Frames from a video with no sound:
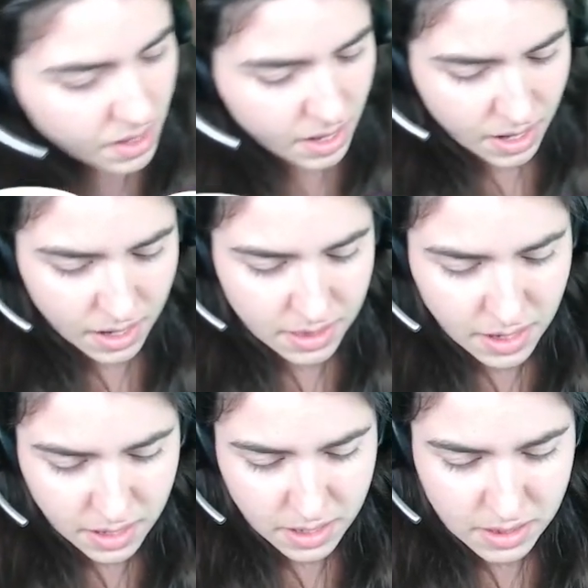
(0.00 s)
And I think
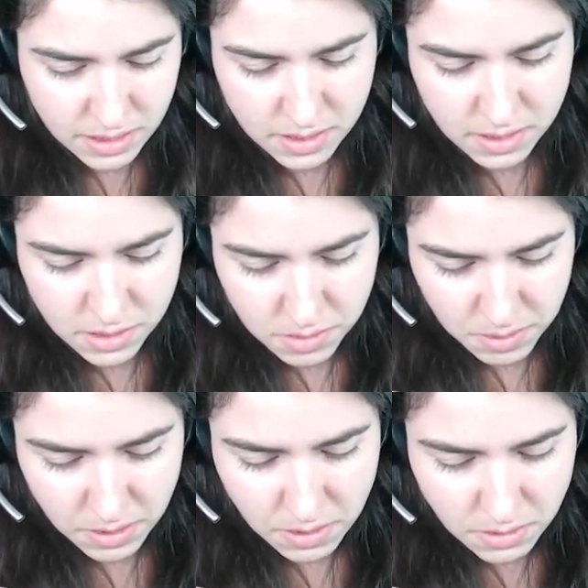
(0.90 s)
I need this just to be
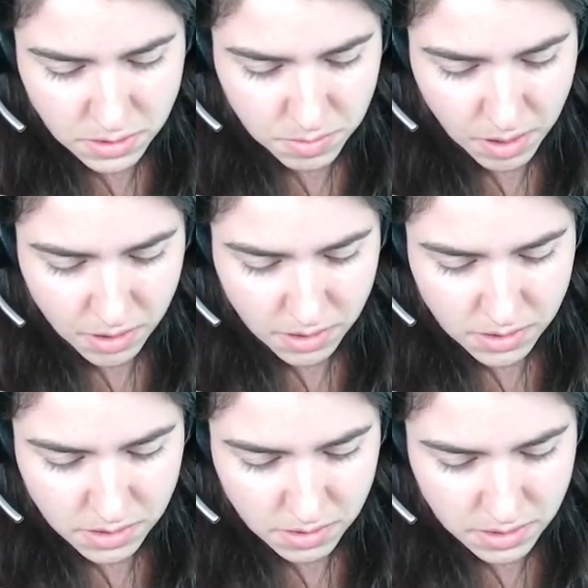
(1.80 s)
a little smaller.
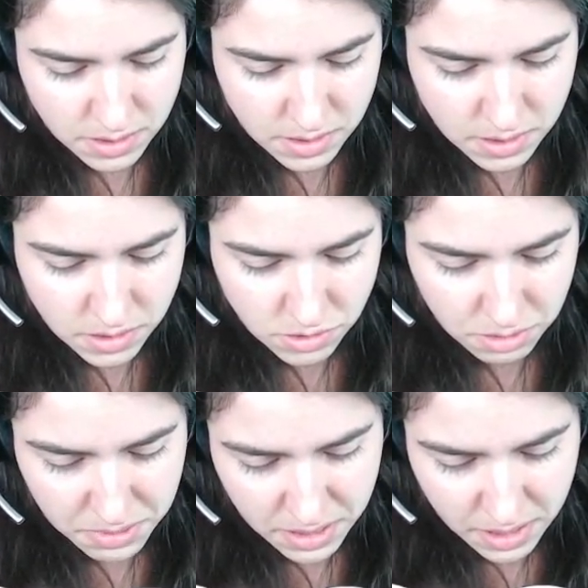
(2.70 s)
So let's trim
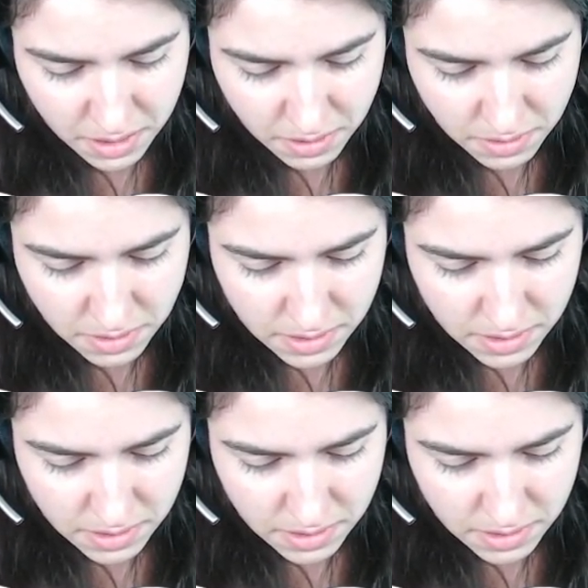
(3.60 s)
it down.